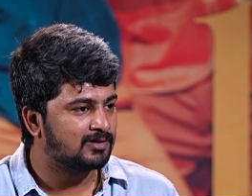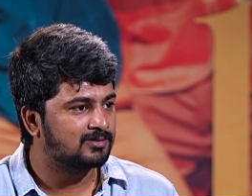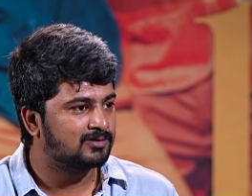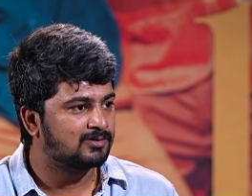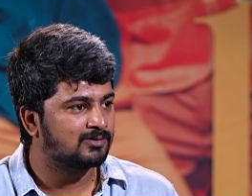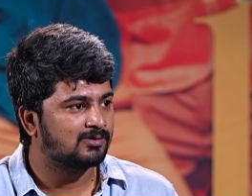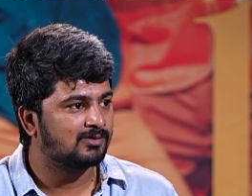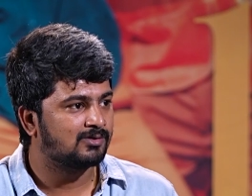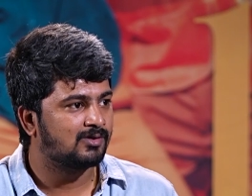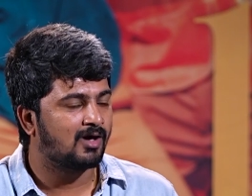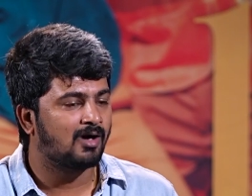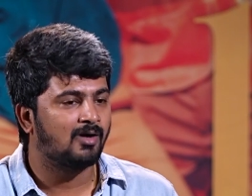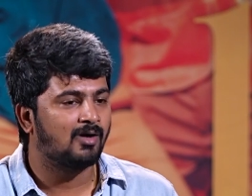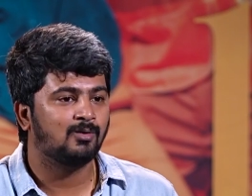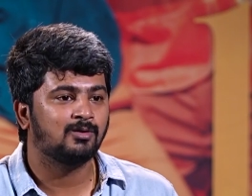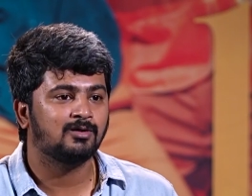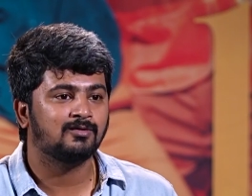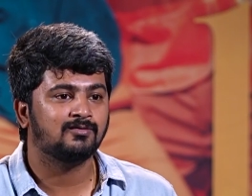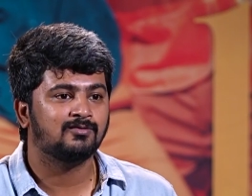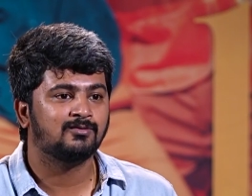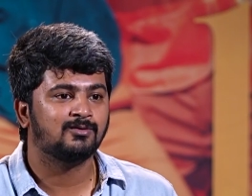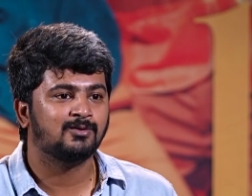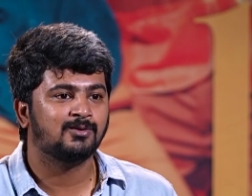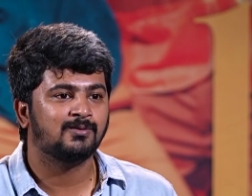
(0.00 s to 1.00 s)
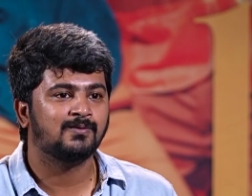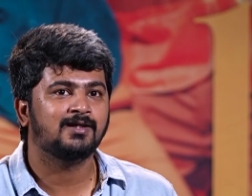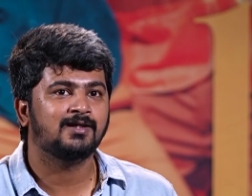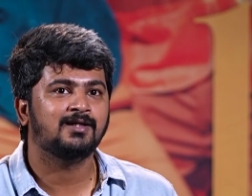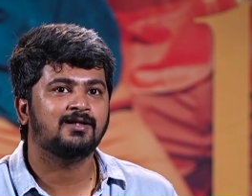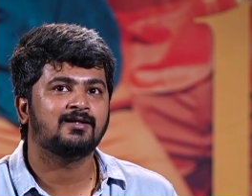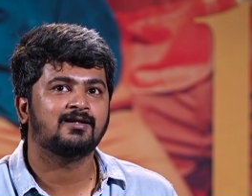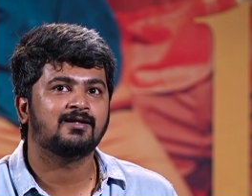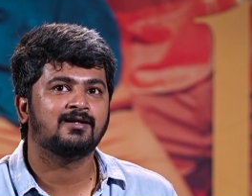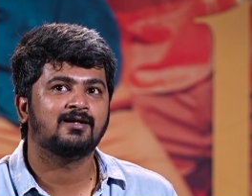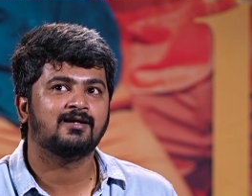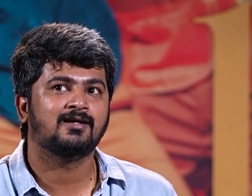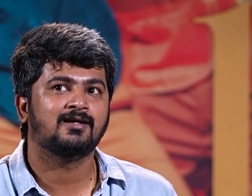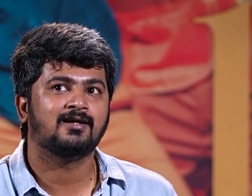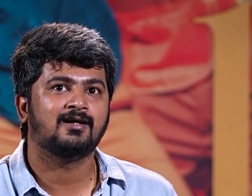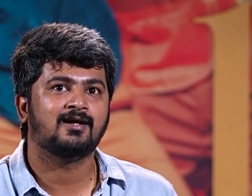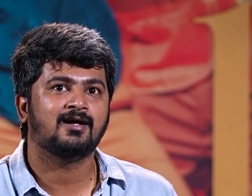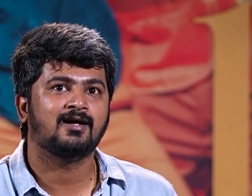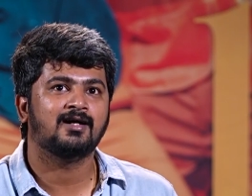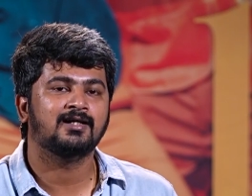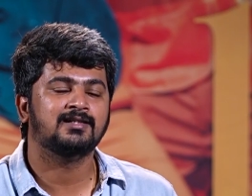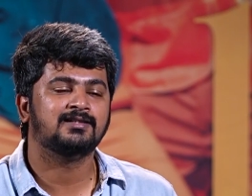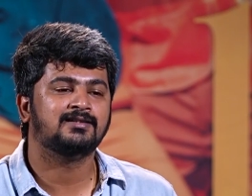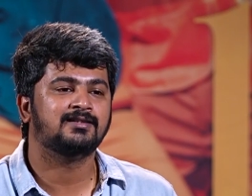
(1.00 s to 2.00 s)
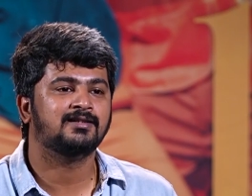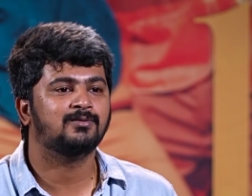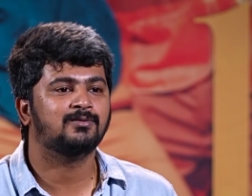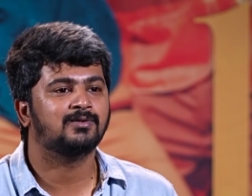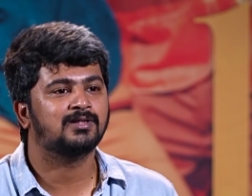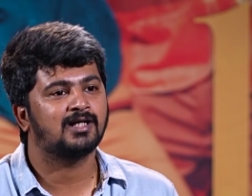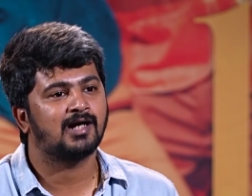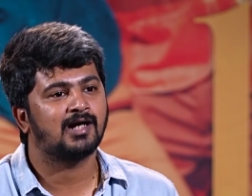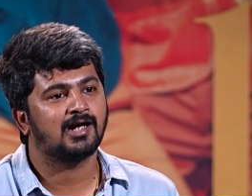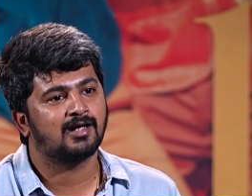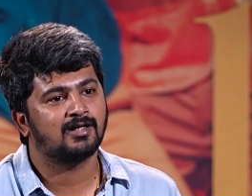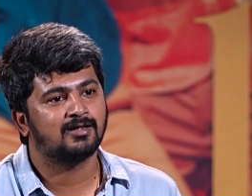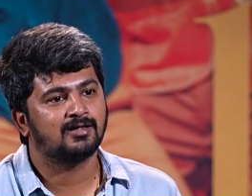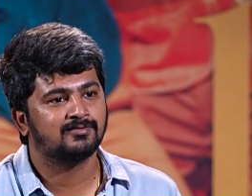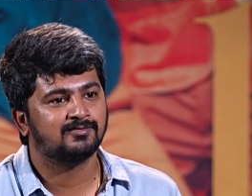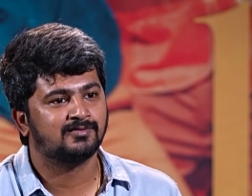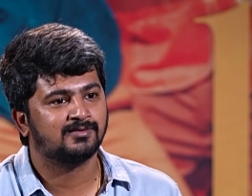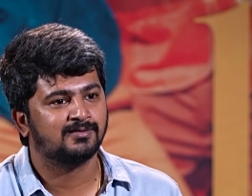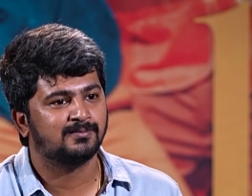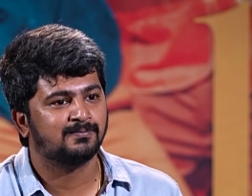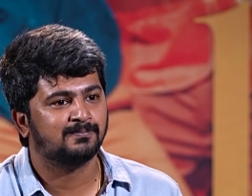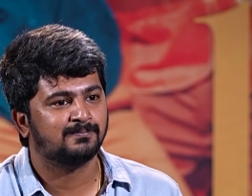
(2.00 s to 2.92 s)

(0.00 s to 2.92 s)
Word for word: so out of nowhere, I see one Kannada film.